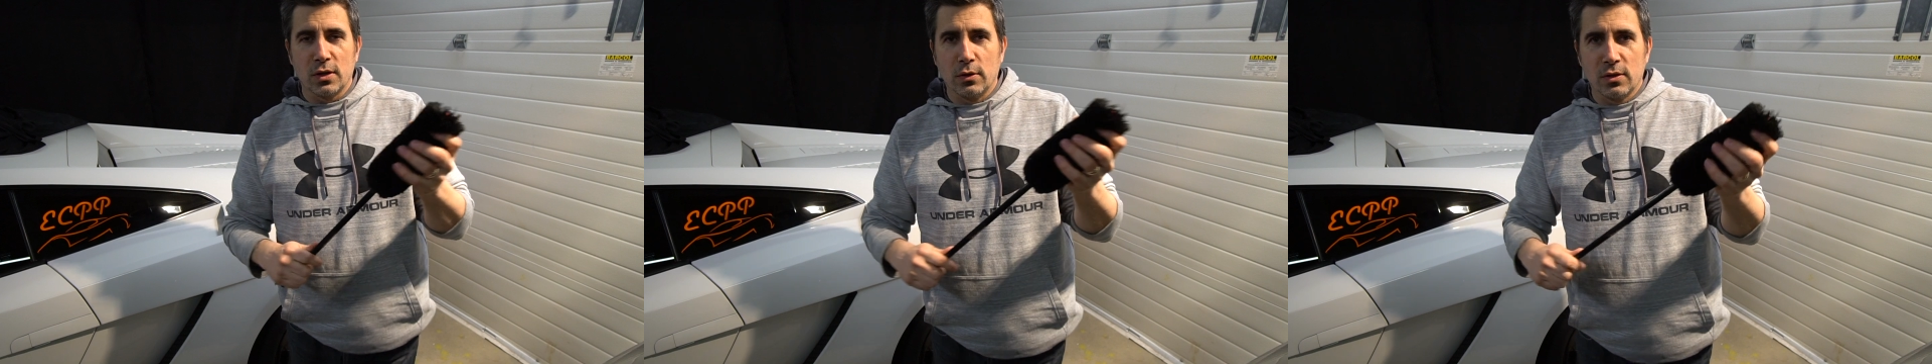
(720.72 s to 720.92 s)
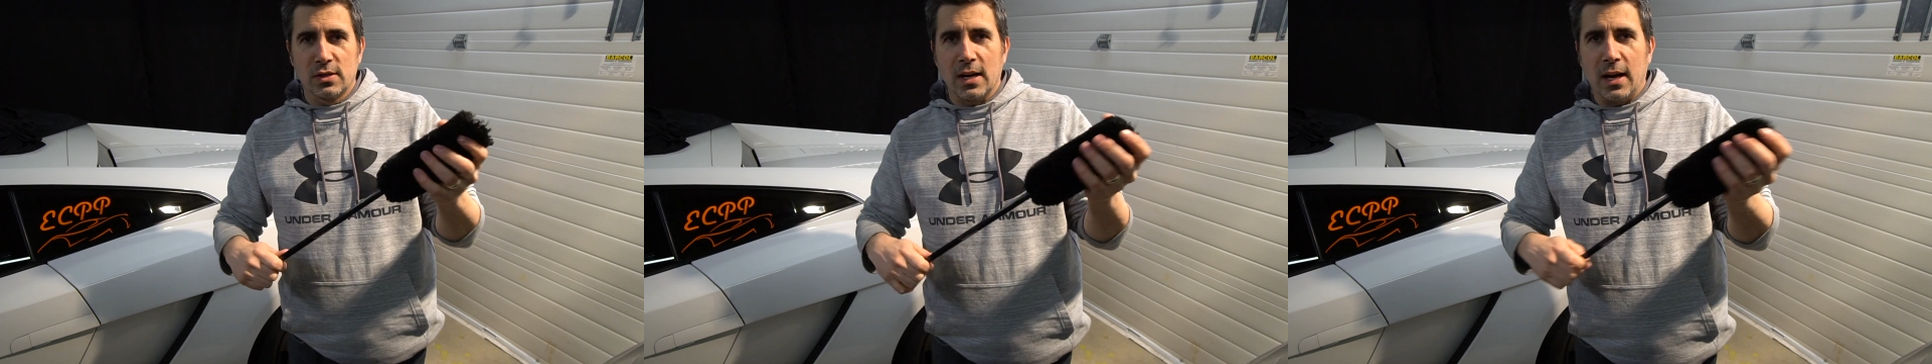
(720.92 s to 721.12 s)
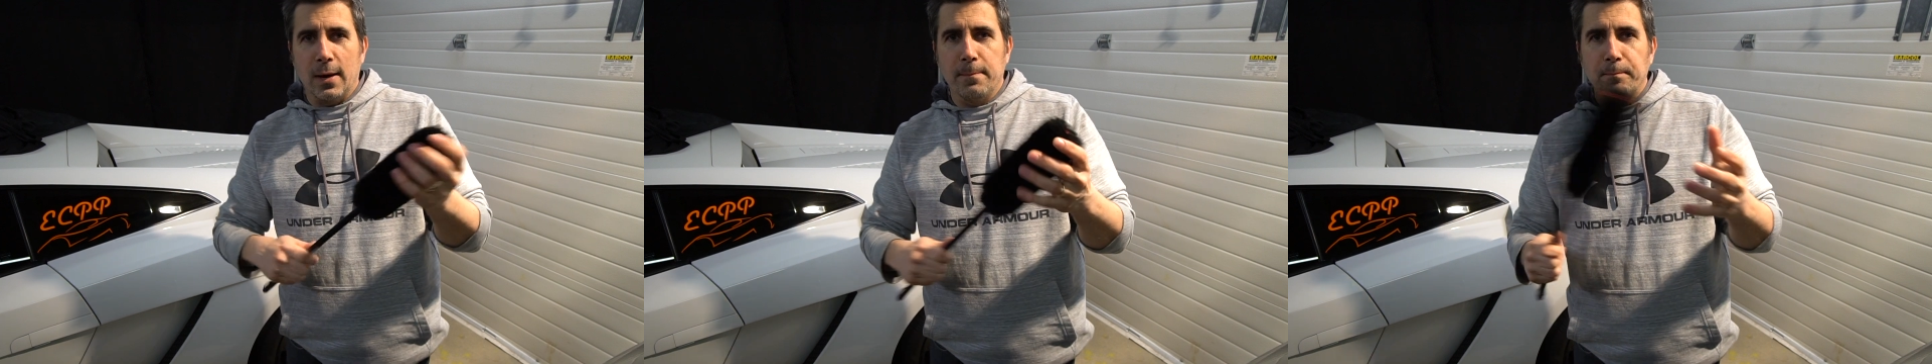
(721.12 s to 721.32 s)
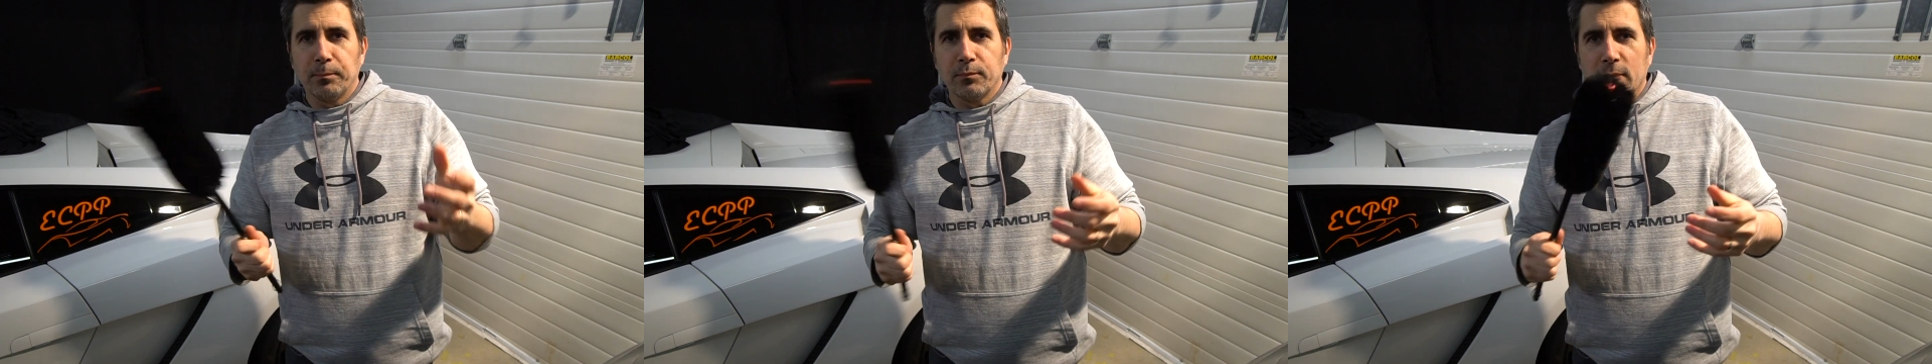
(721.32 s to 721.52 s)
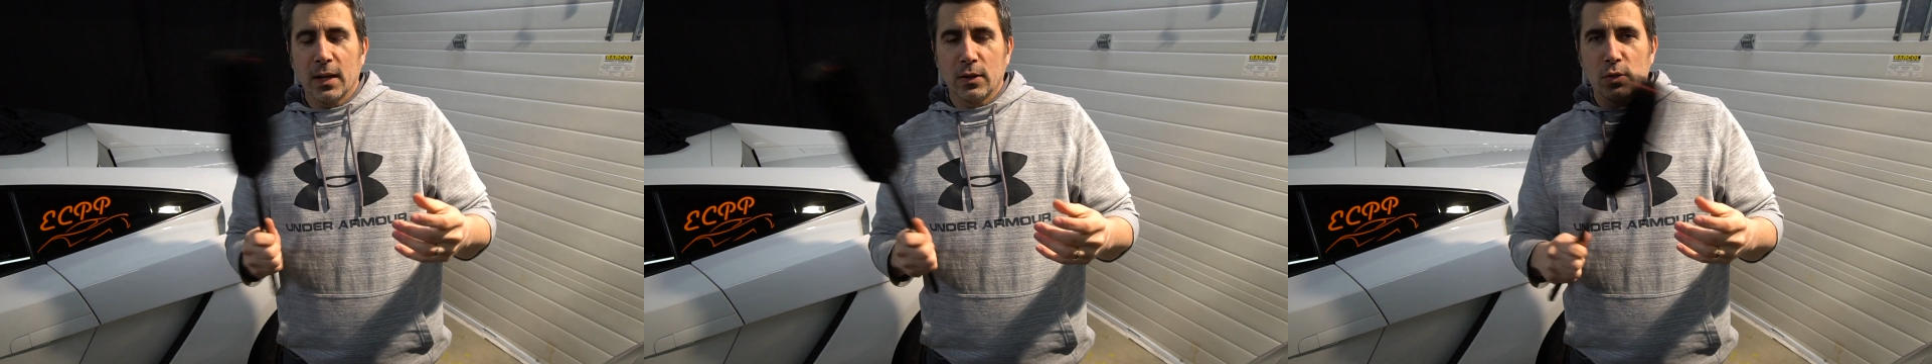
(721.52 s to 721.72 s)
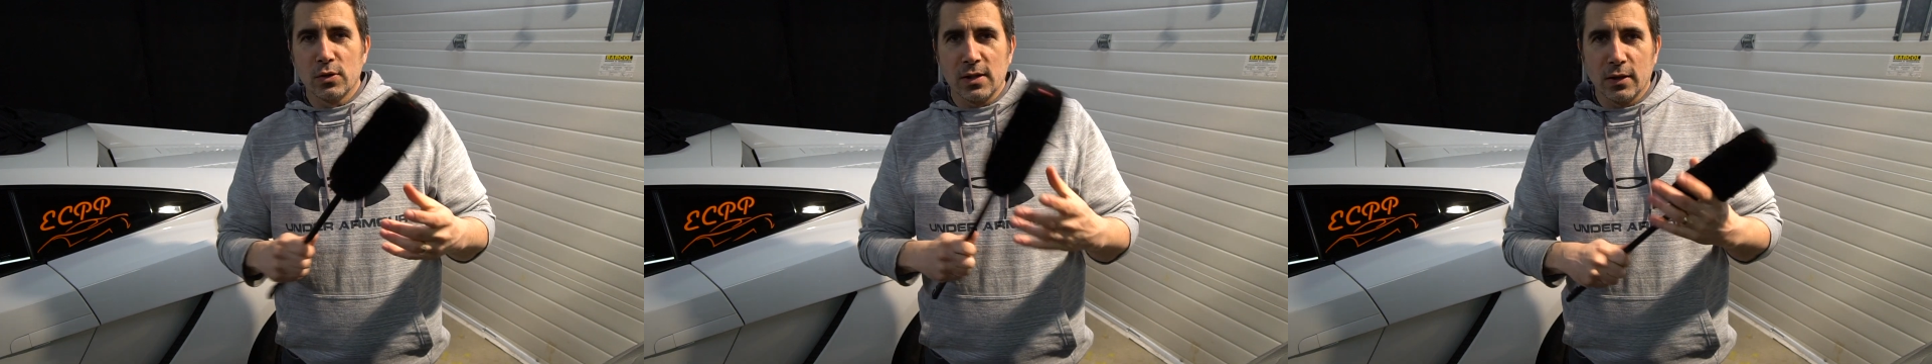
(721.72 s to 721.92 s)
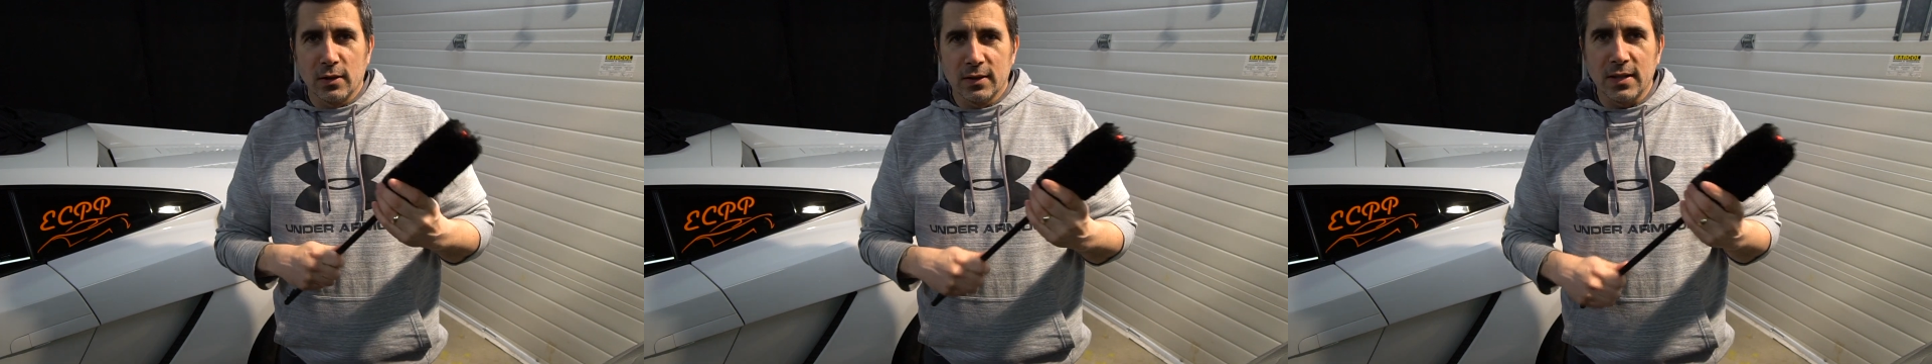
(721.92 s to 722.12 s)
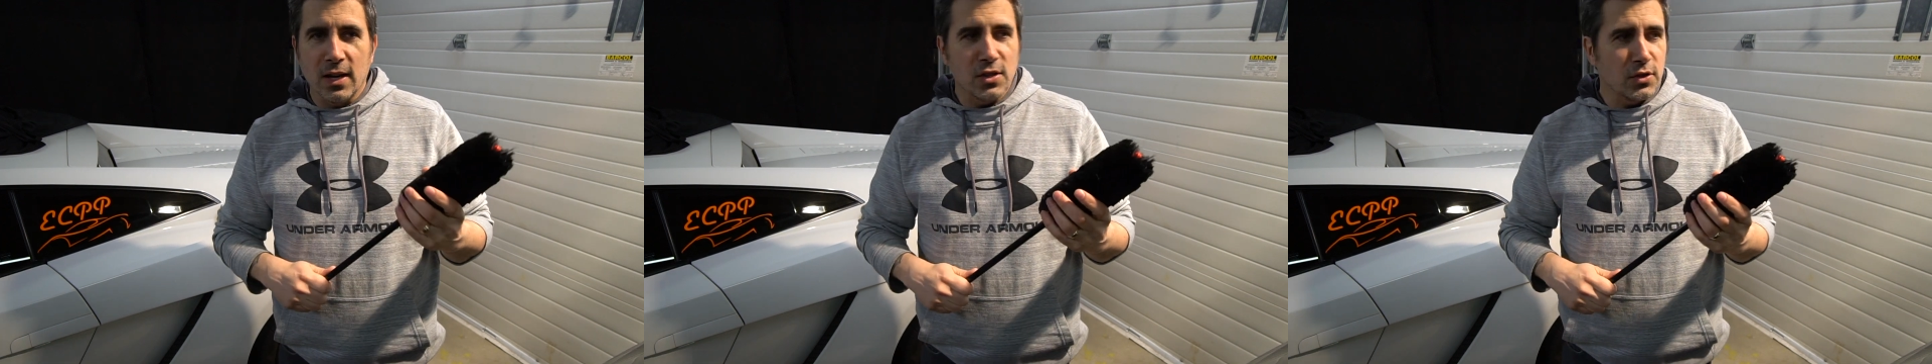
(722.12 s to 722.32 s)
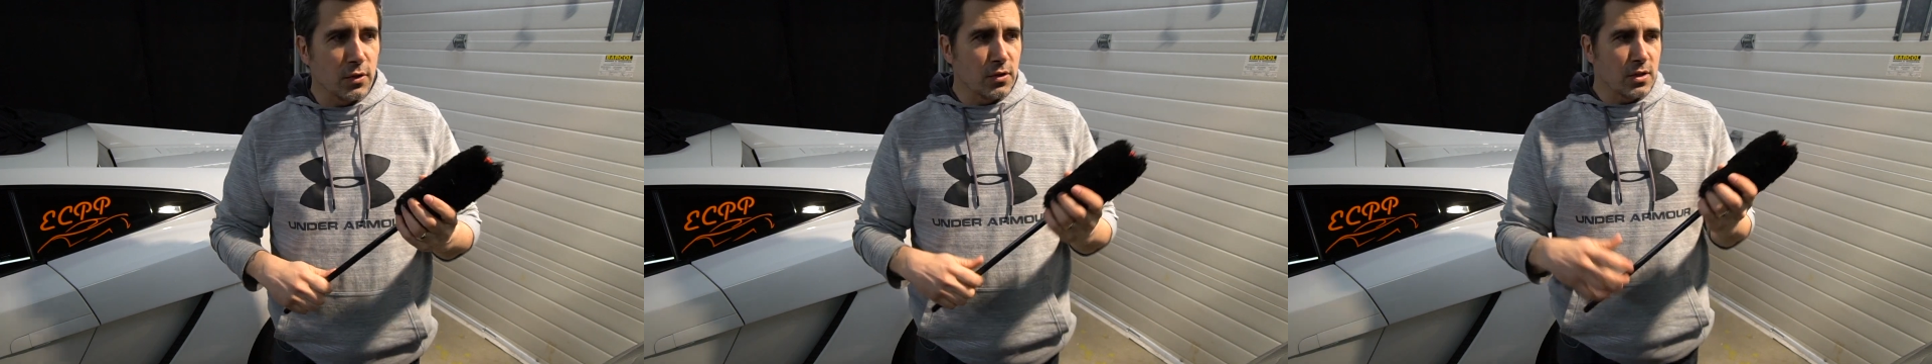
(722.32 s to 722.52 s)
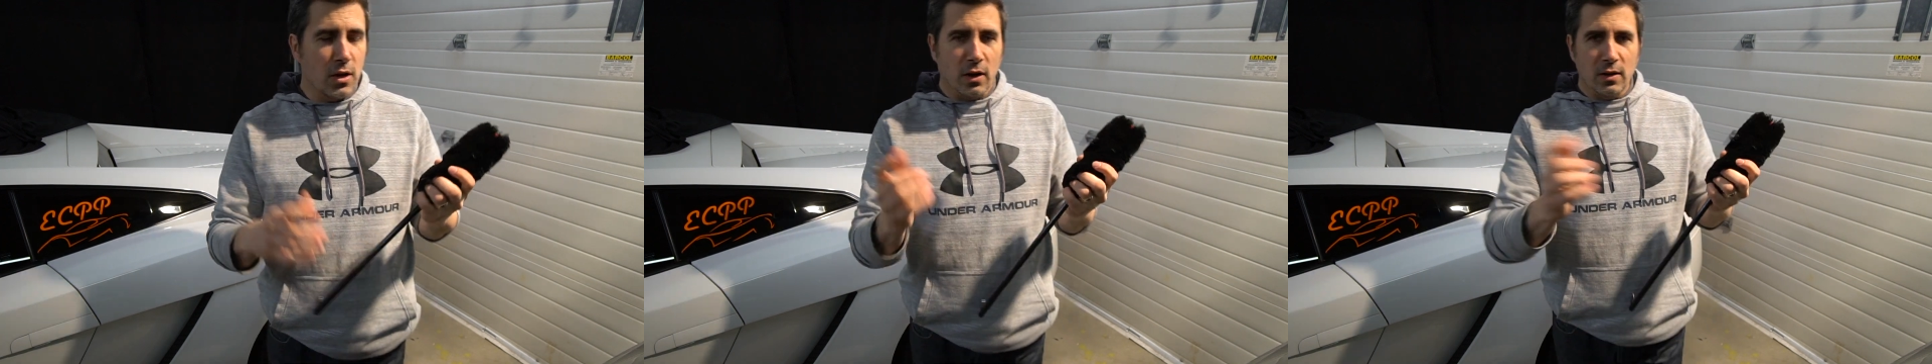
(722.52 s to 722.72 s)
those little
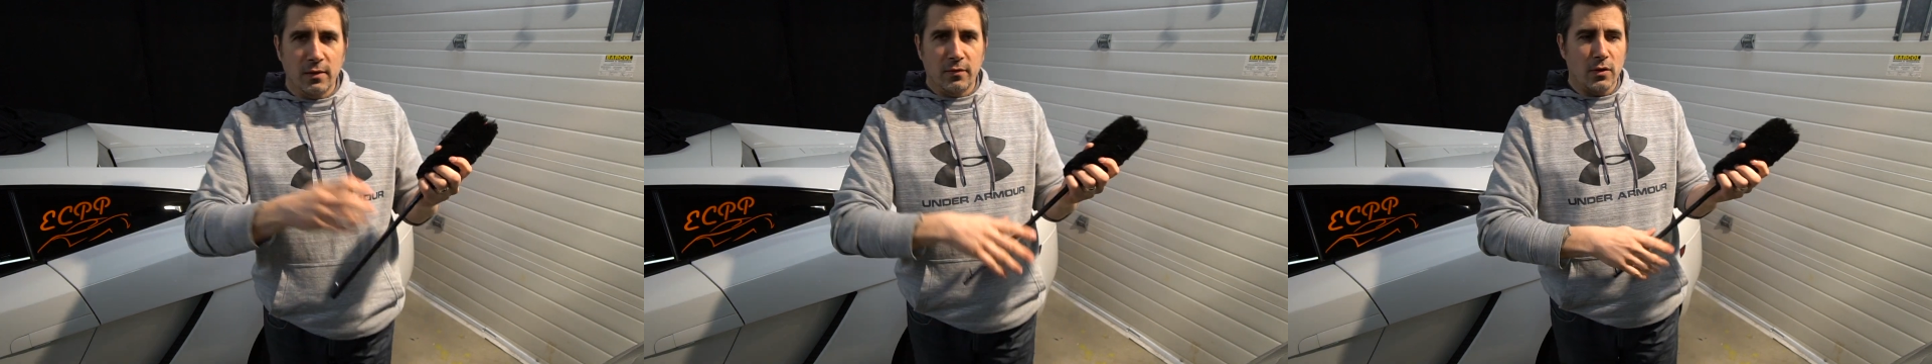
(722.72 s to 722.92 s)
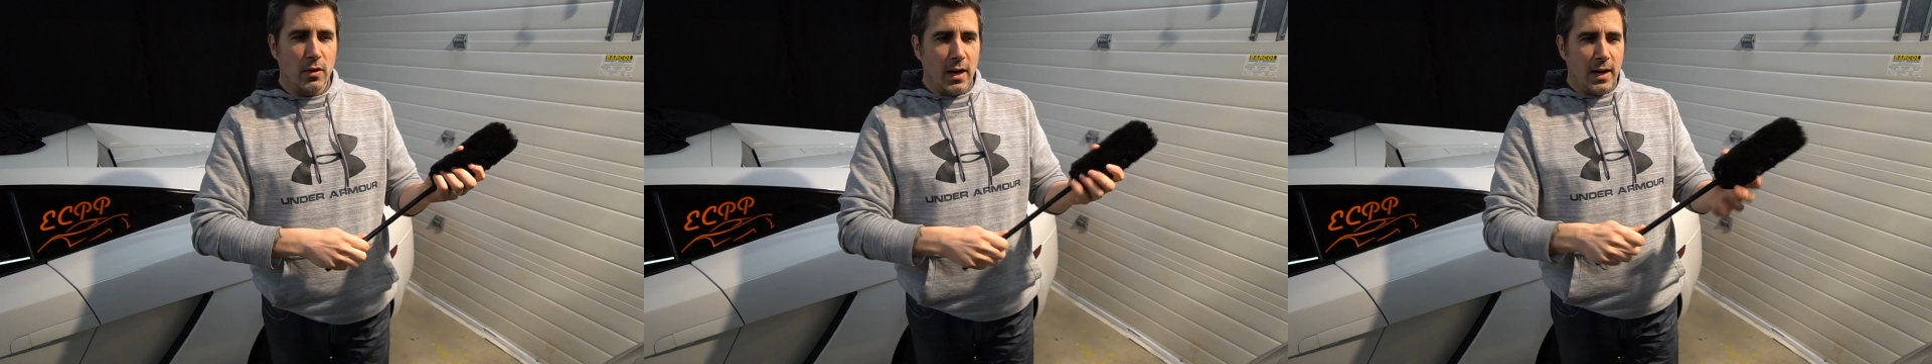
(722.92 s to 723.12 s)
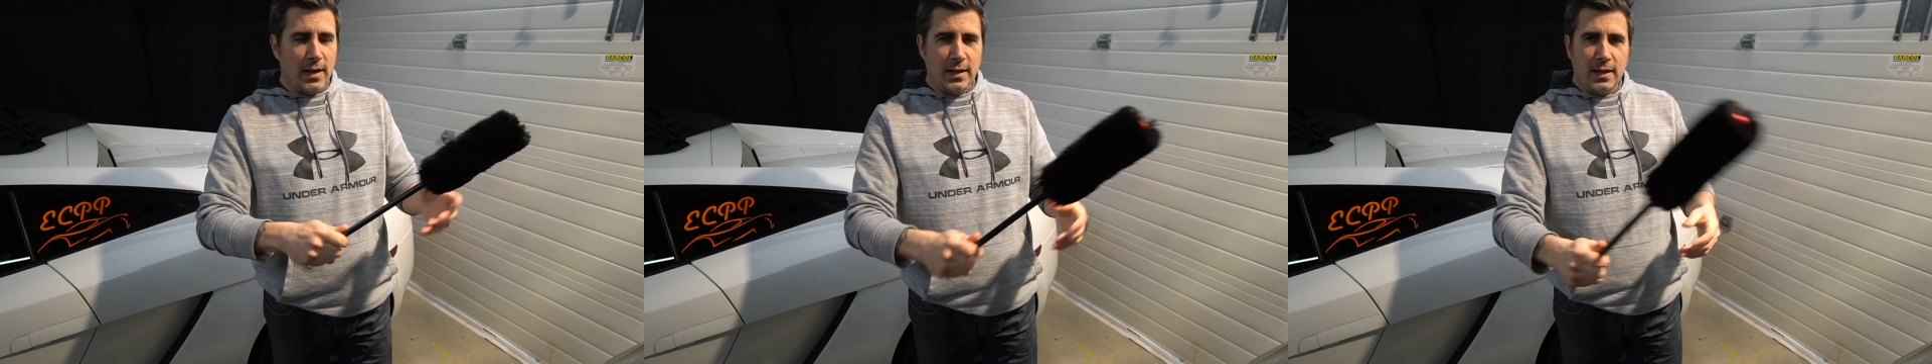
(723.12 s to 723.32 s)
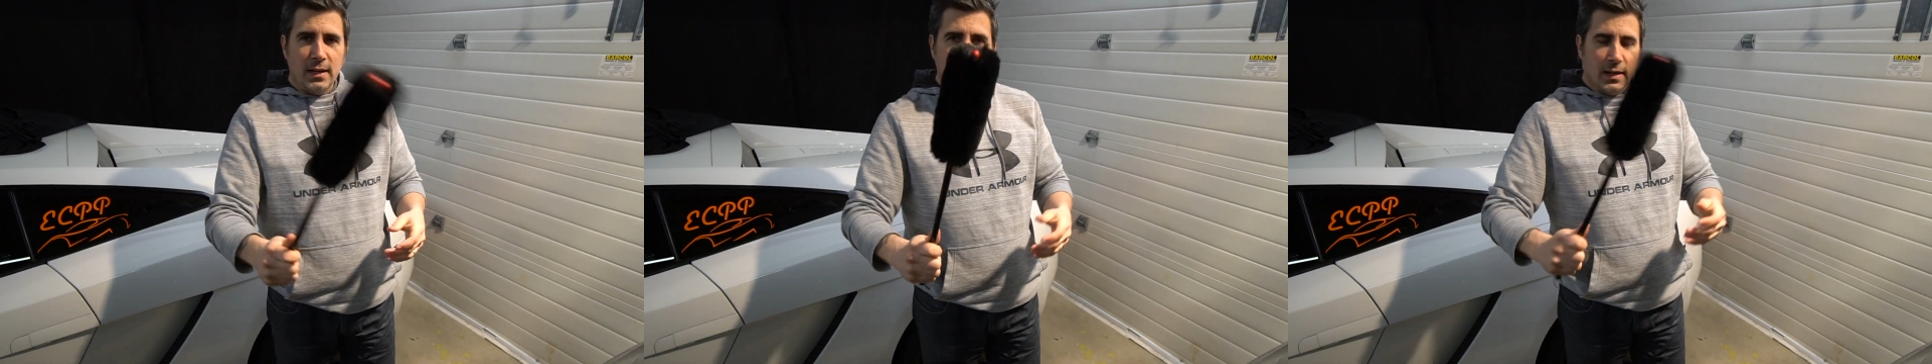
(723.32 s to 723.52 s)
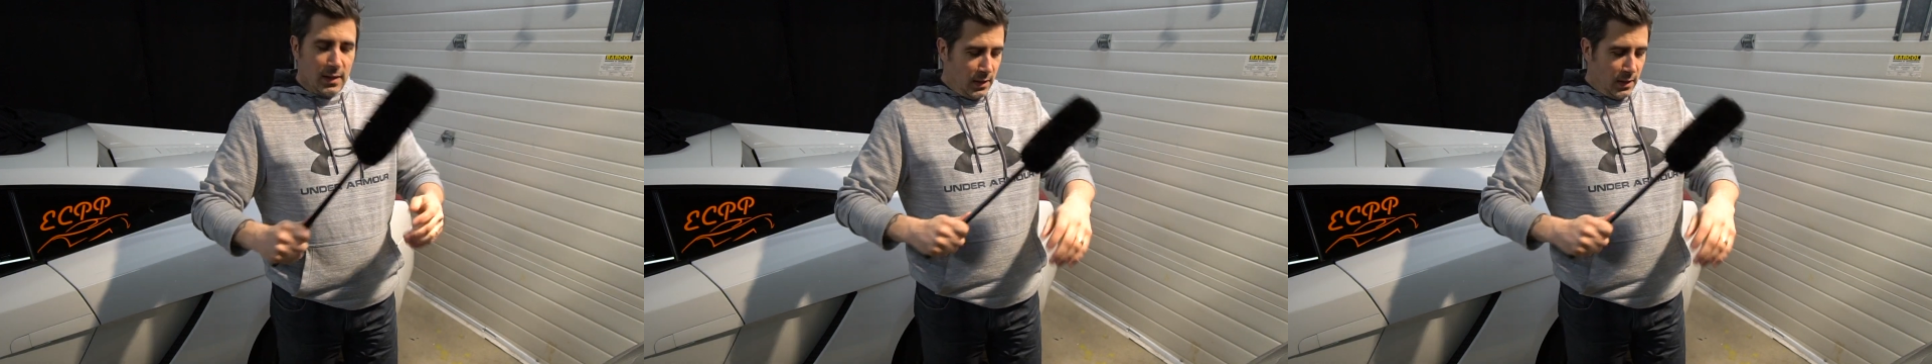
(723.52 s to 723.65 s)
dusters, garden variety,